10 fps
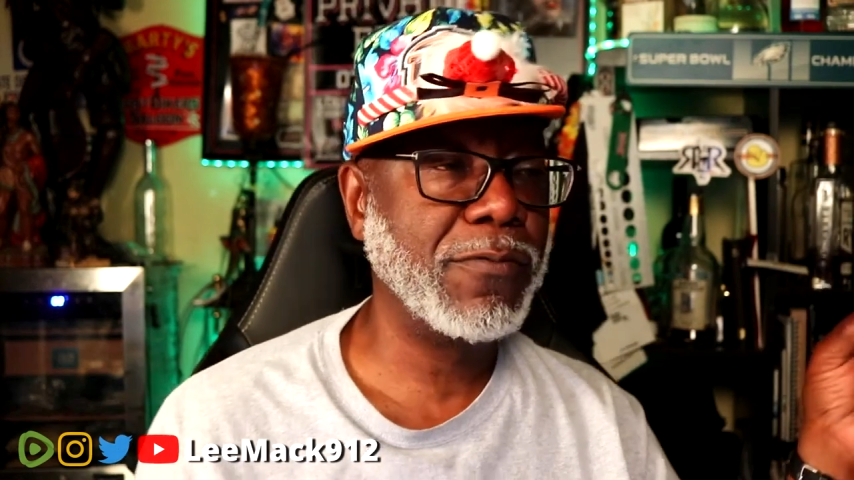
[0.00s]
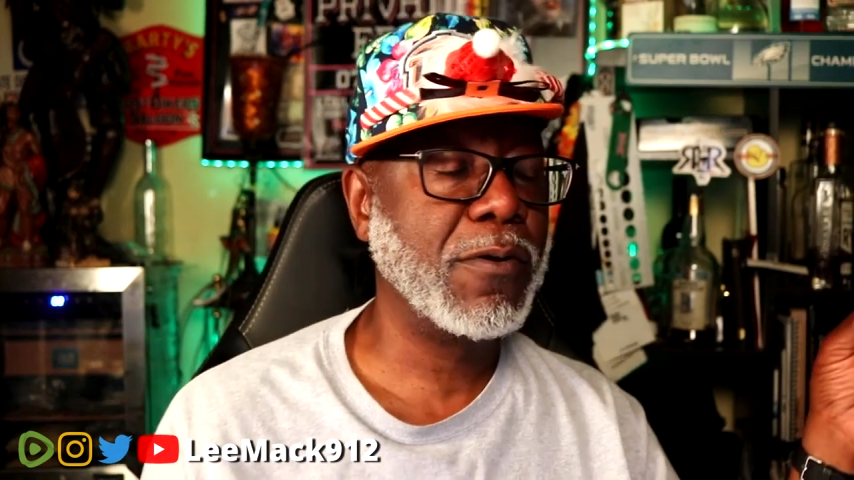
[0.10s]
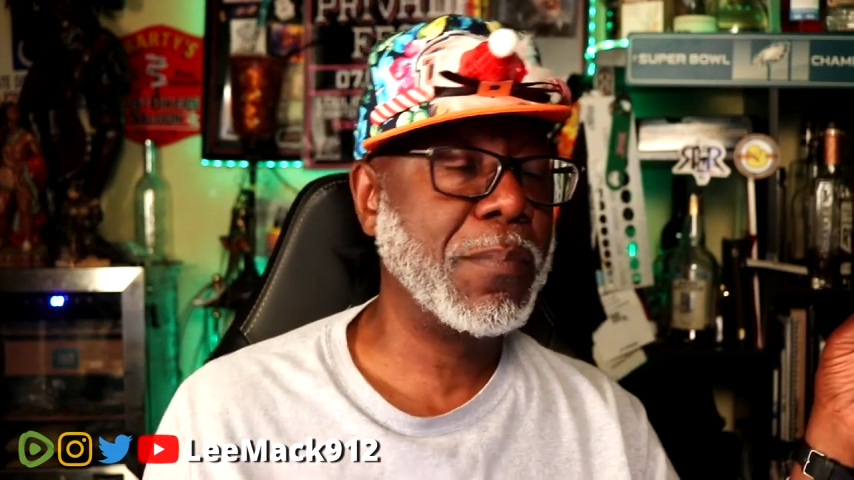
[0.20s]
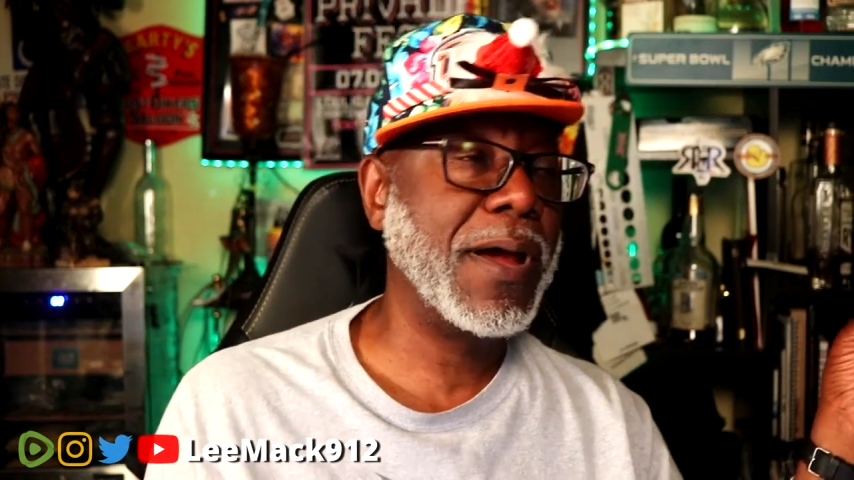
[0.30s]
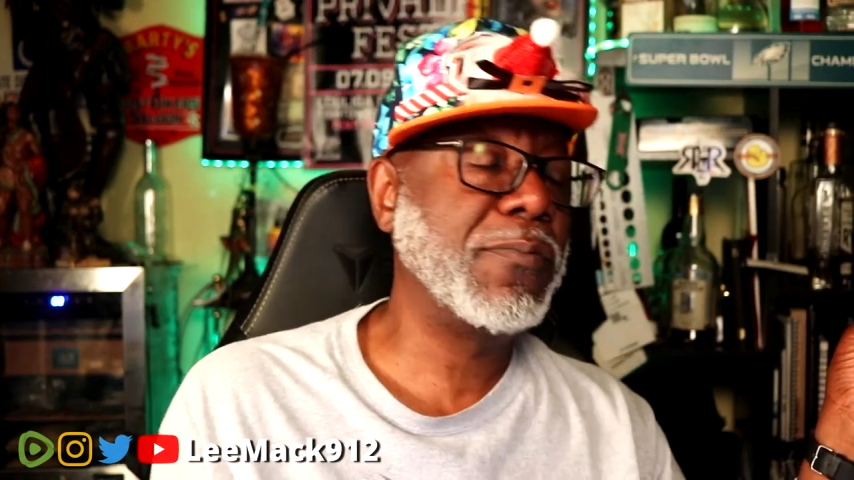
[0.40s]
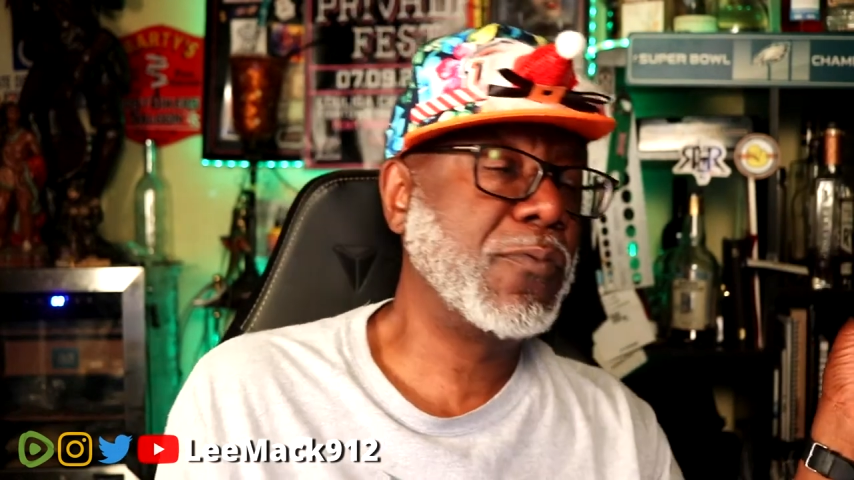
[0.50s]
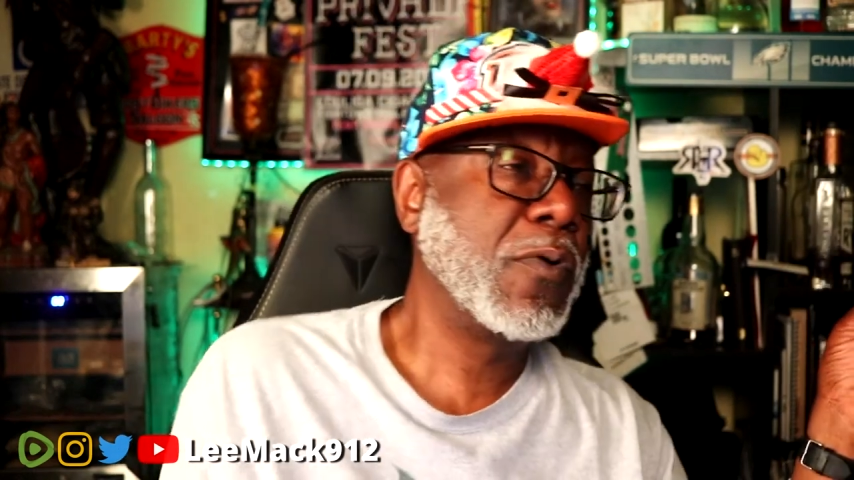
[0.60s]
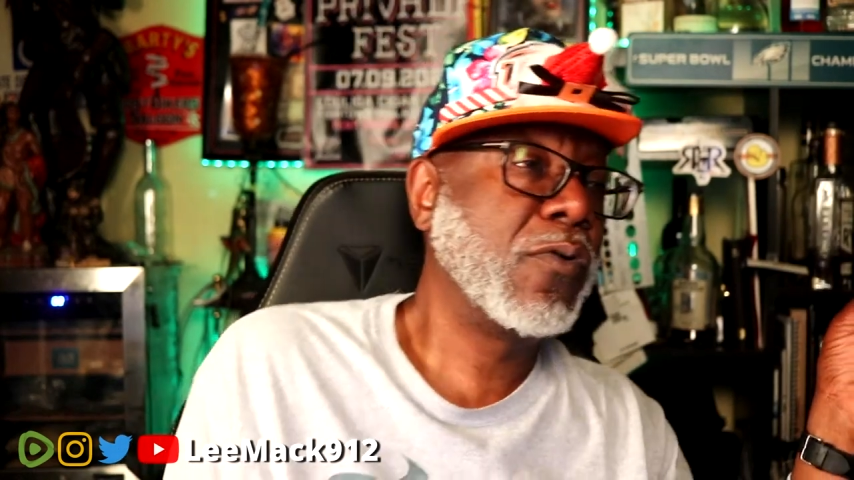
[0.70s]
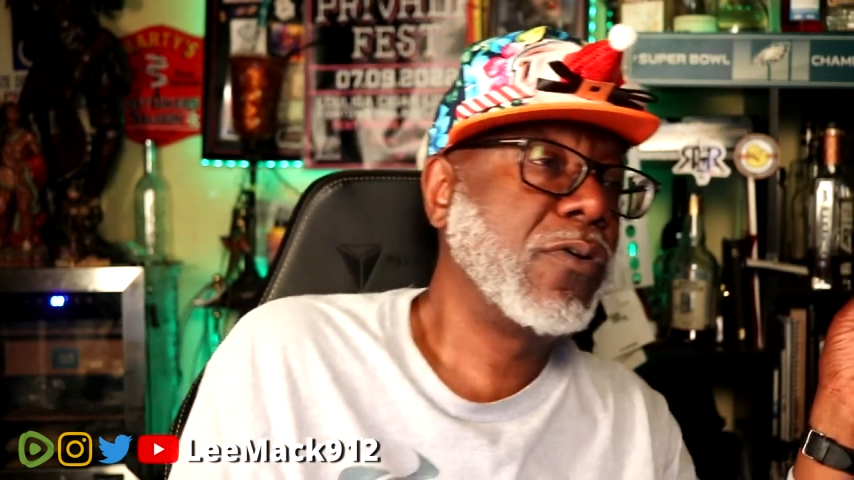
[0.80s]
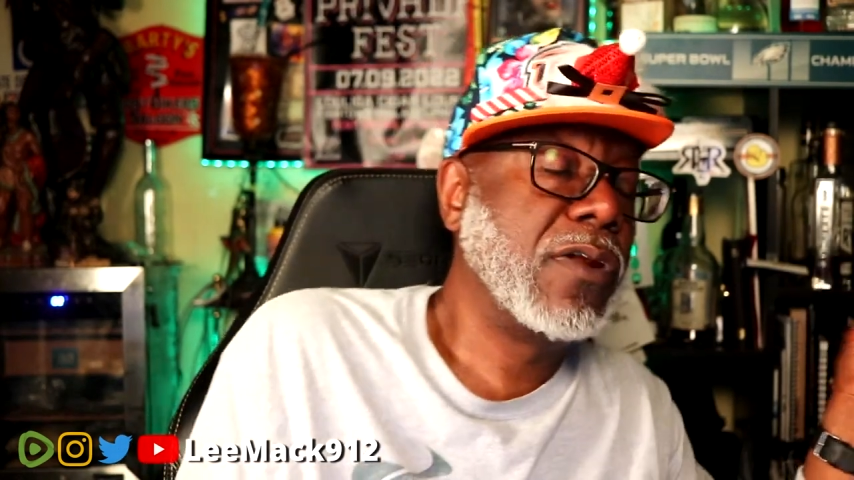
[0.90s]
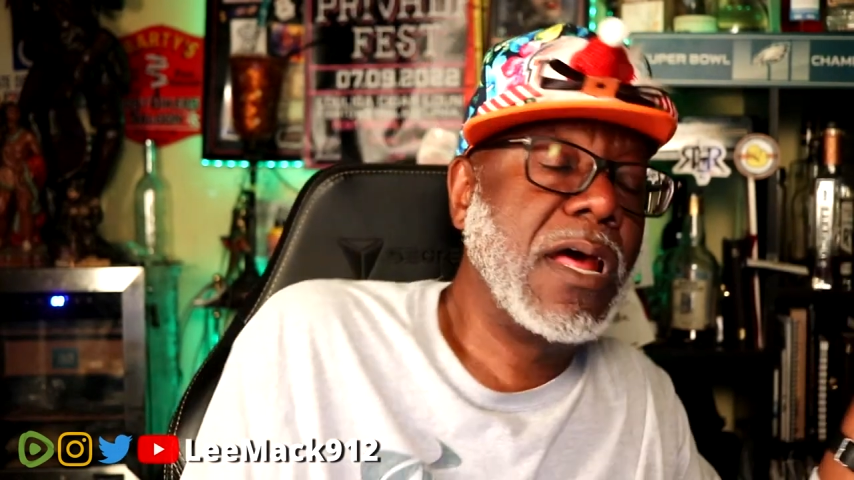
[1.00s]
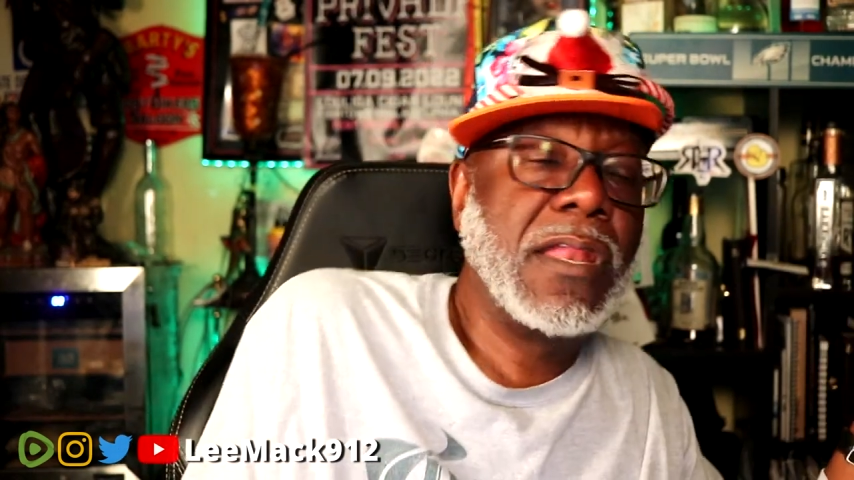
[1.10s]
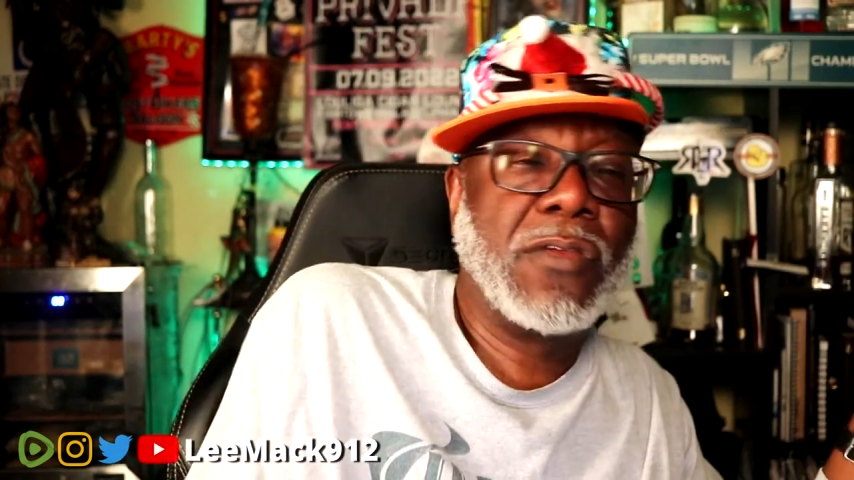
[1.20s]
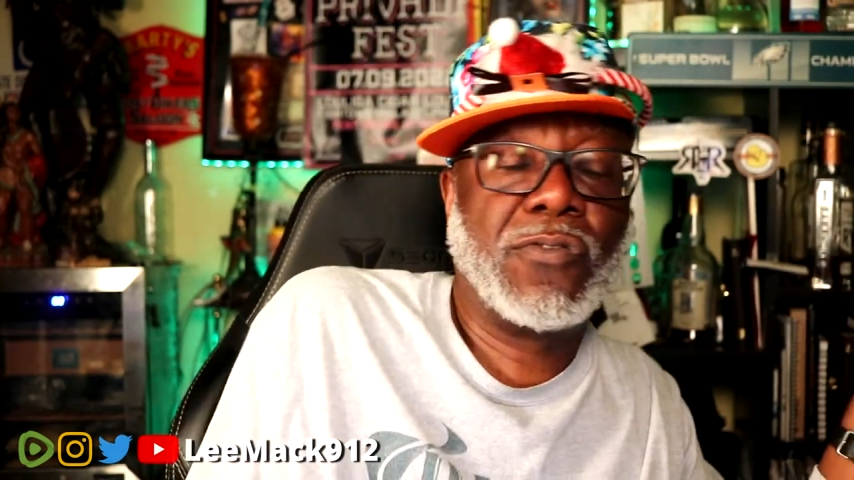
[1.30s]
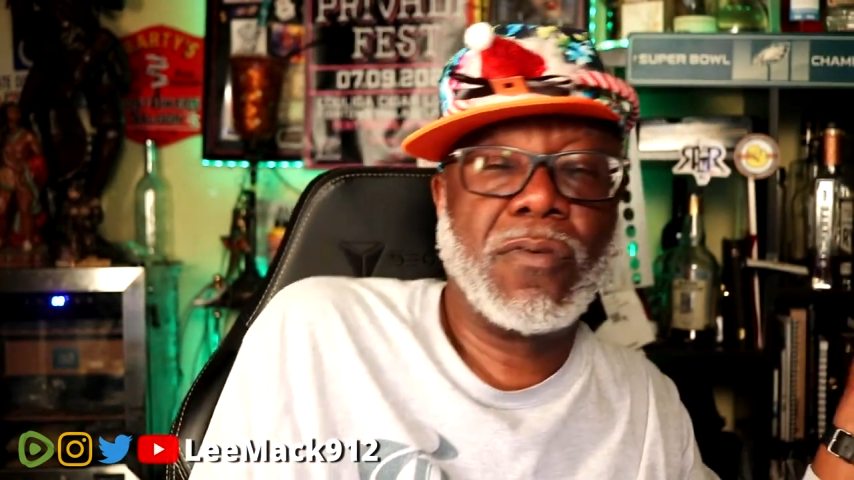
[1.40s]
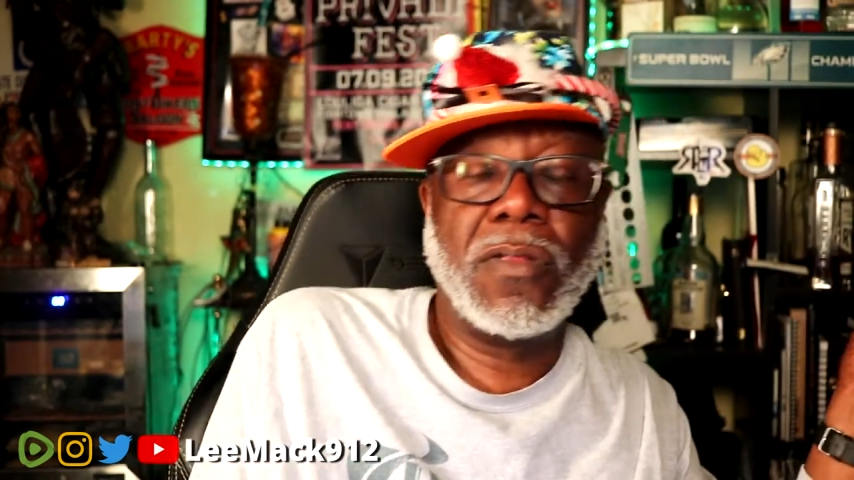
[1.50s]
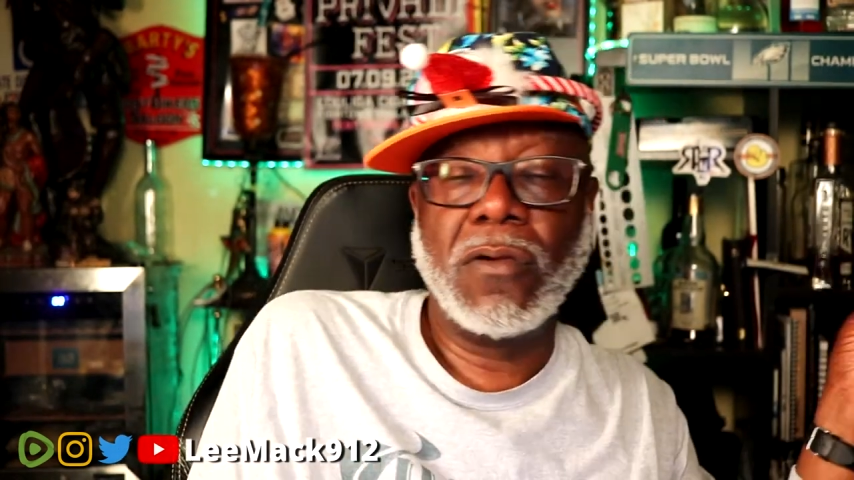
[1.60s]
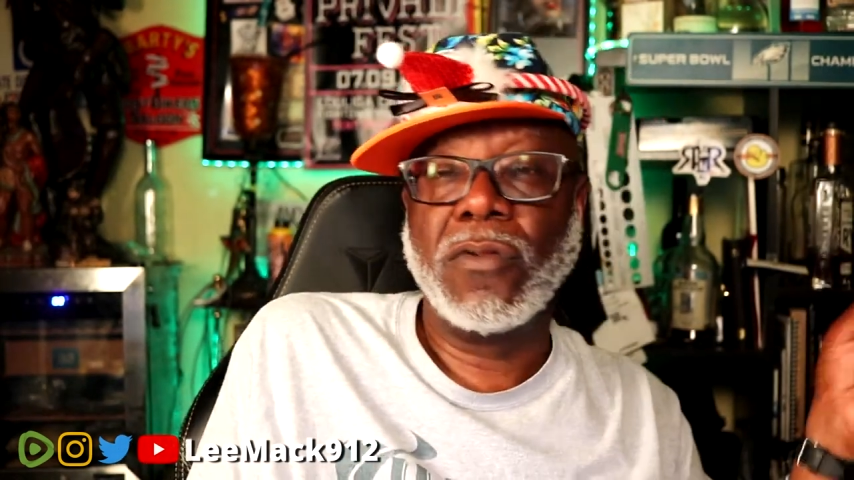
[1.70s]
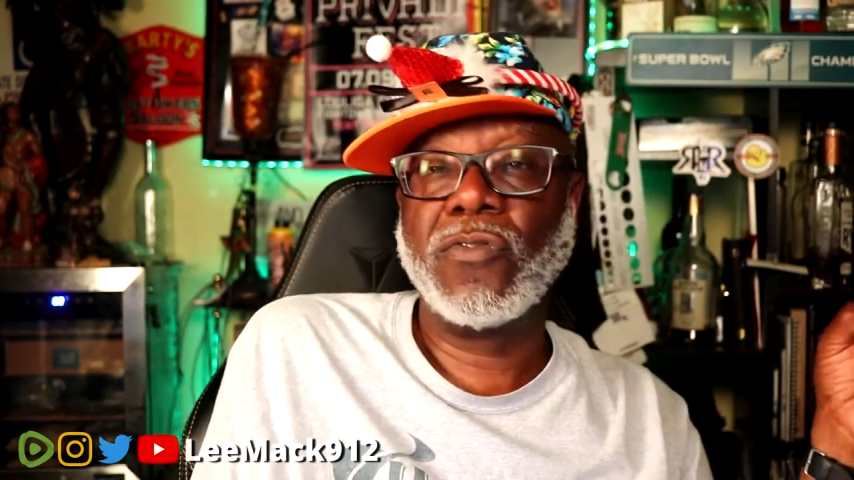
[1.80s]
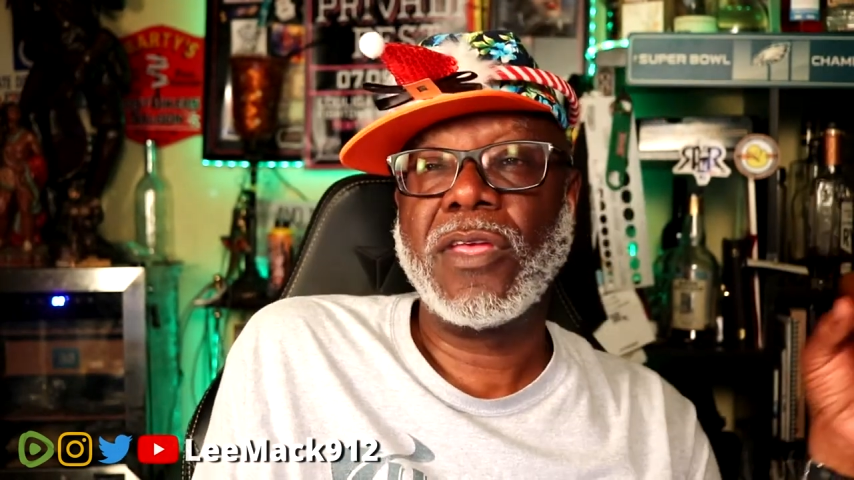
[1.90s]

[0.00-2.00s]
If you're a pipe smoker, you're not necessarily going to